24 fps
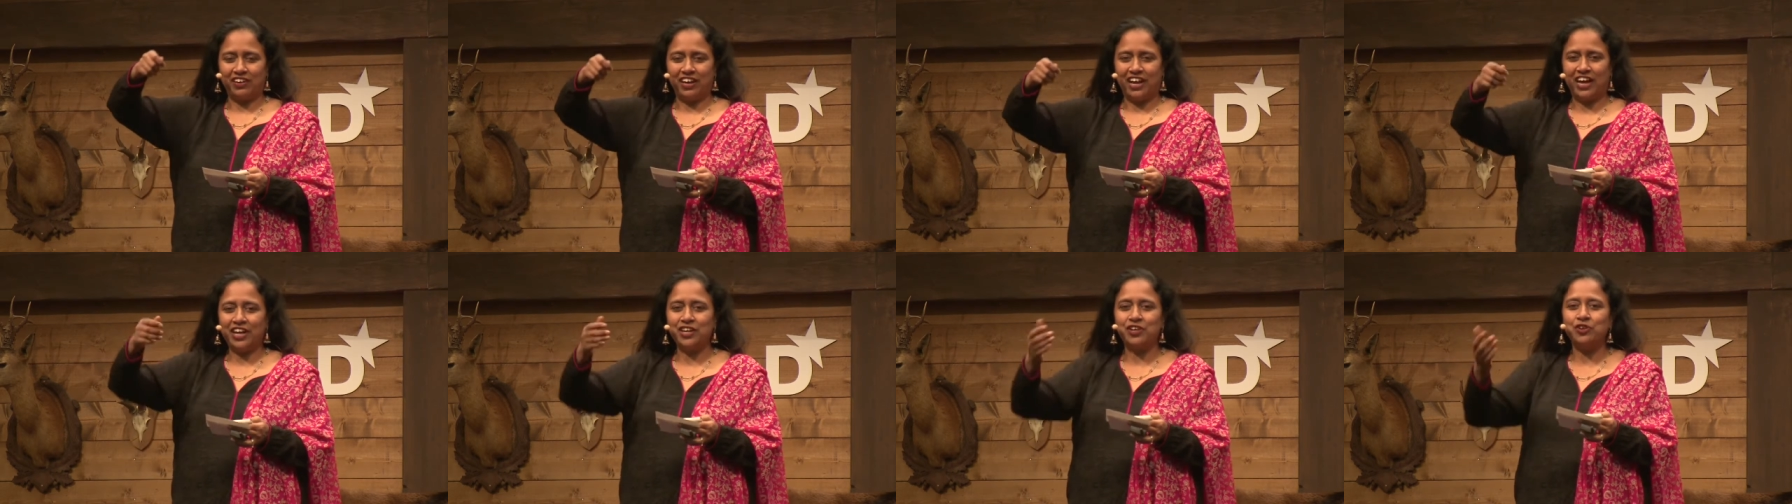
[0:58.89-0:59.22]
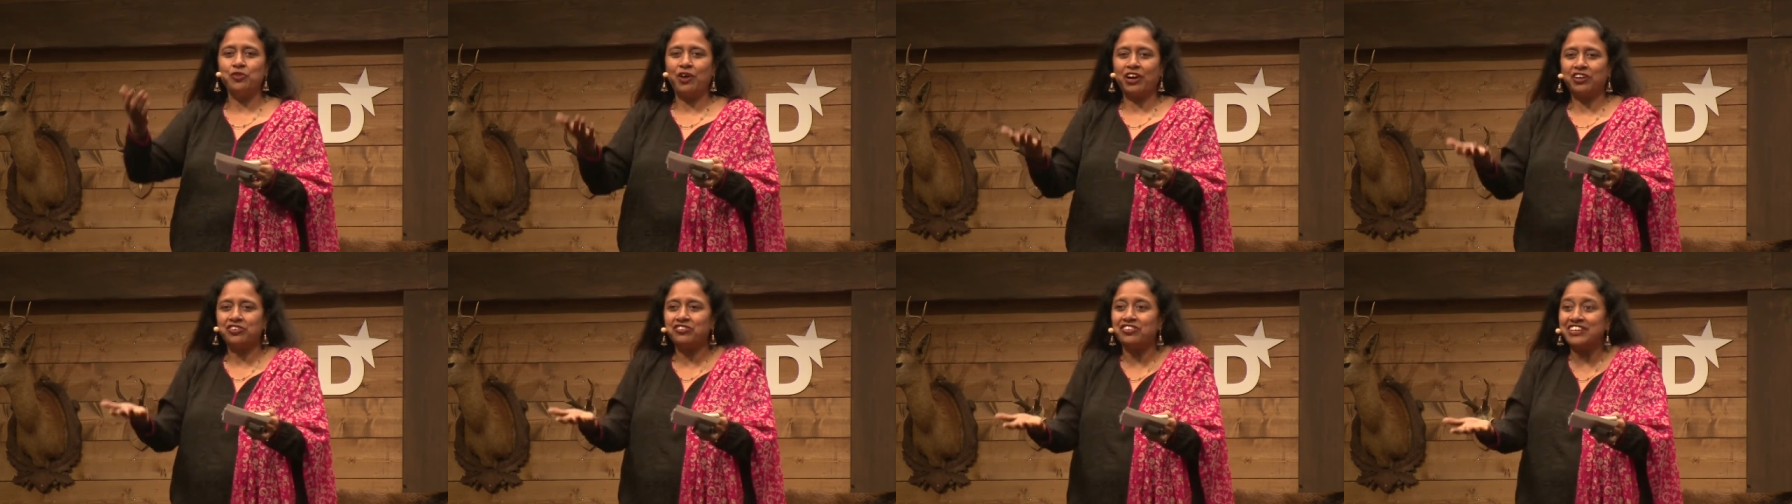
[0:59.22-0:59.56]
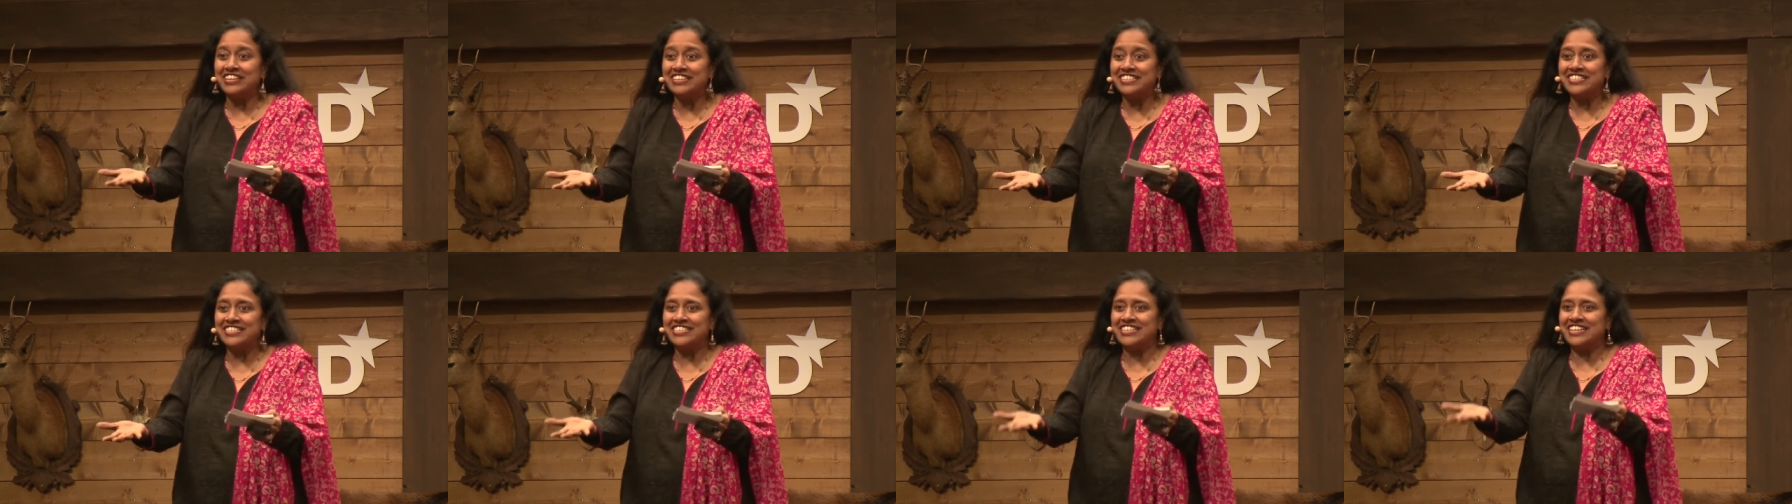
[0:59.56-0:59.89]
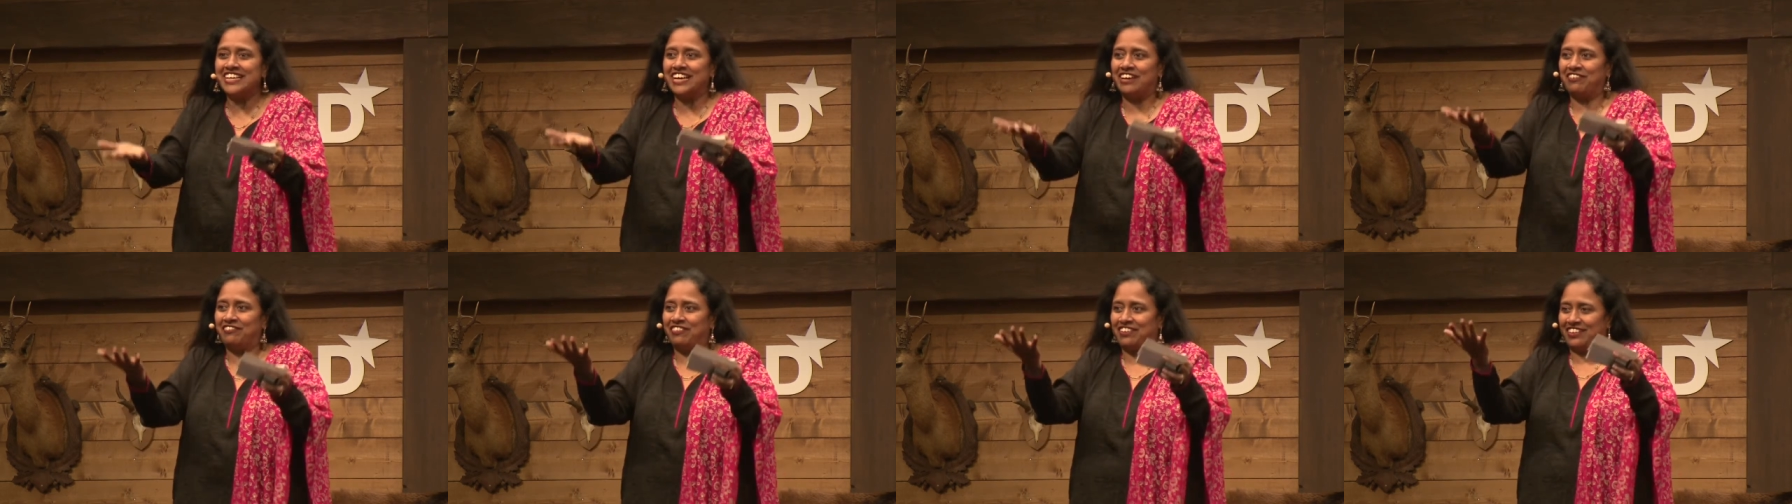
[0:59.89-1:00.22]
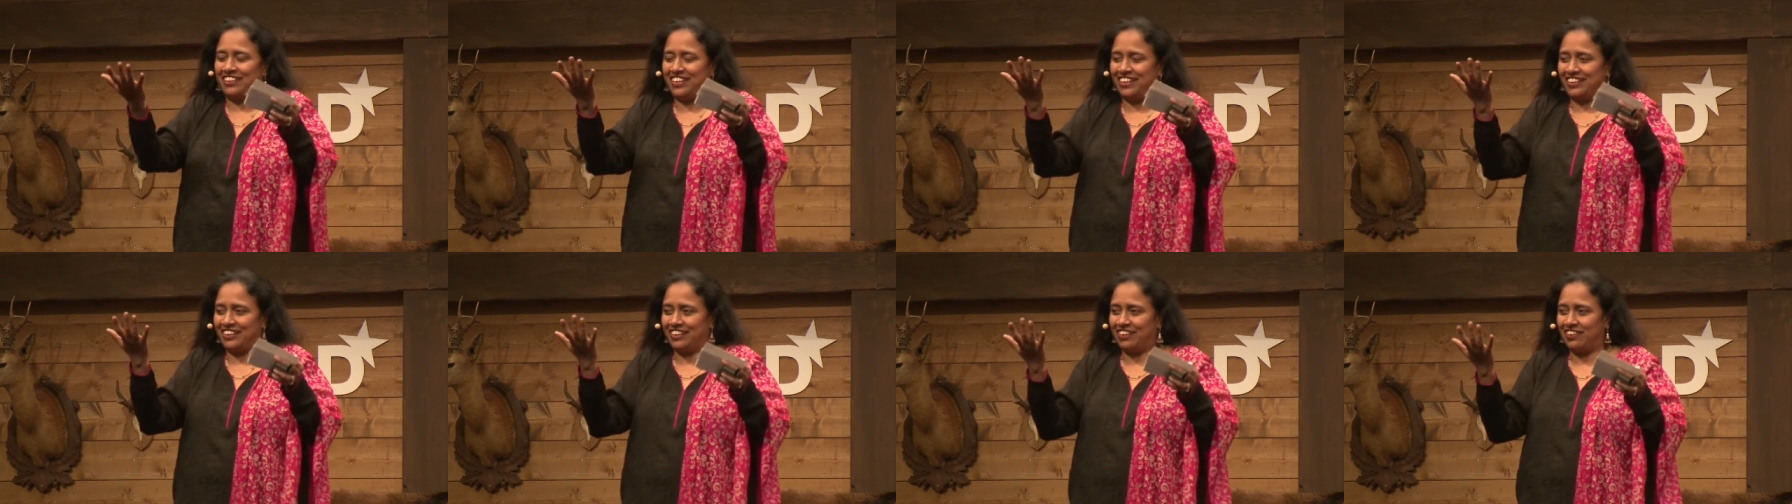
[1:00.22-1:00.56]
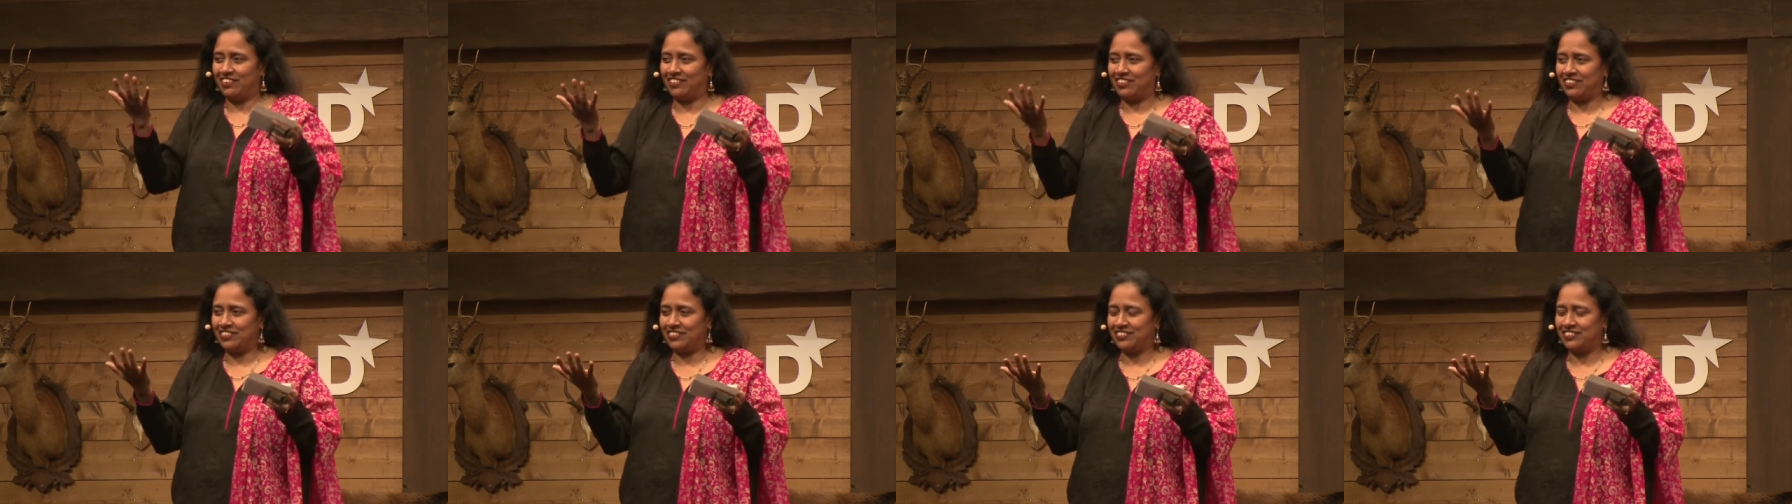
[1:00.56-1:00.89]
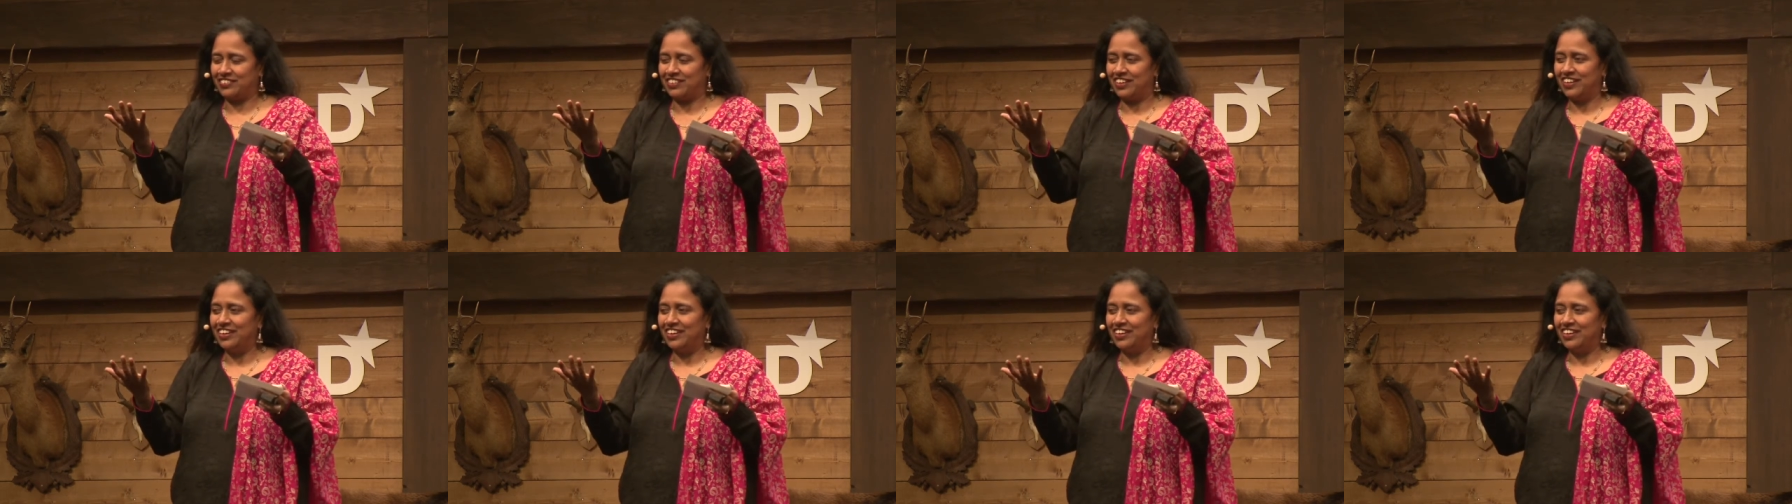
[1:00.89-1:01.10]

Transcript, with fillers: and you actually see everything there is.